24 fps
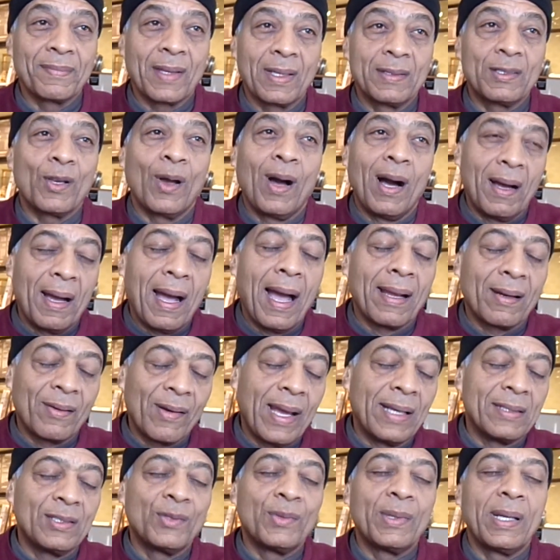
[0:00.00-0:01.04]
So I
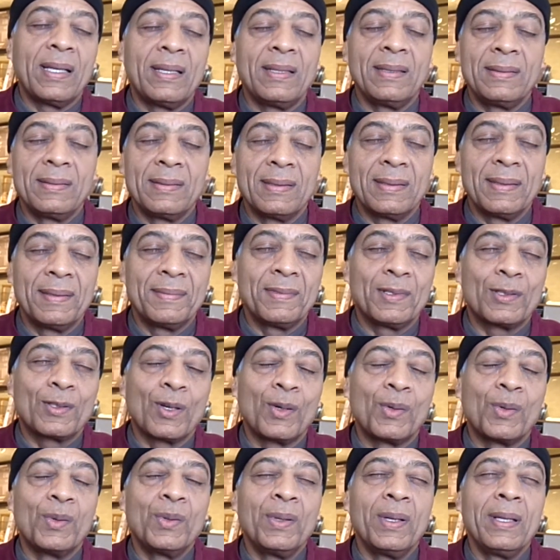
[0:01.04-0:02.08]
graduated.
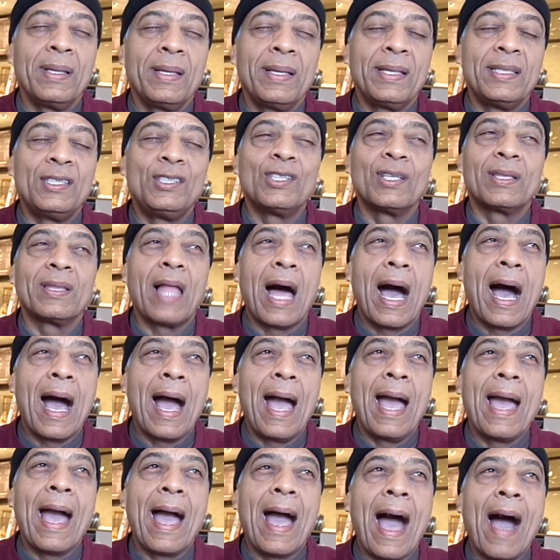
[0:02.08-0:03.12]
So in
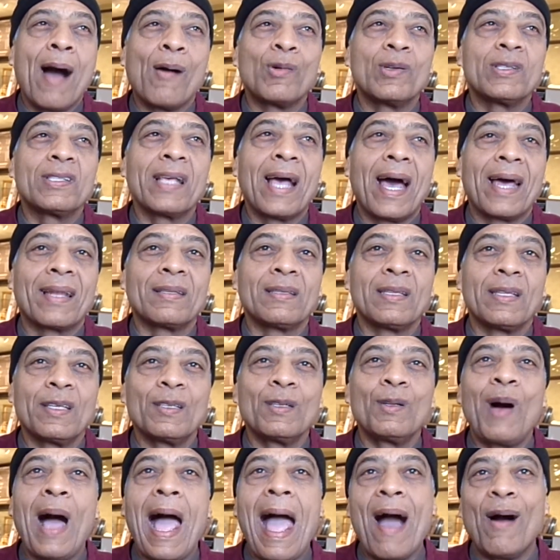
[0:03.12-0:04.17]
July, I was at a
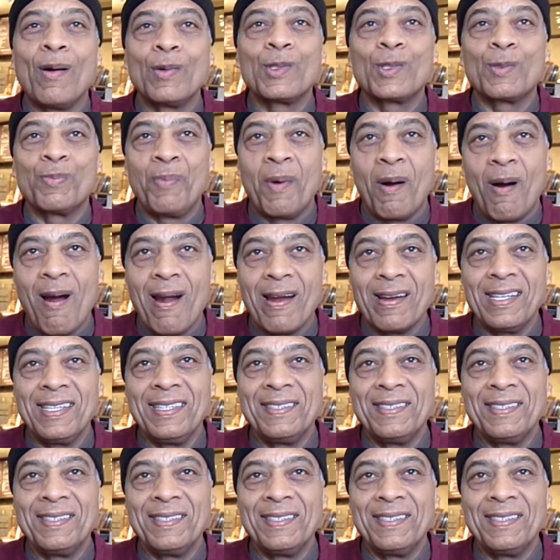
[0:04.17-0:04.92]
little house party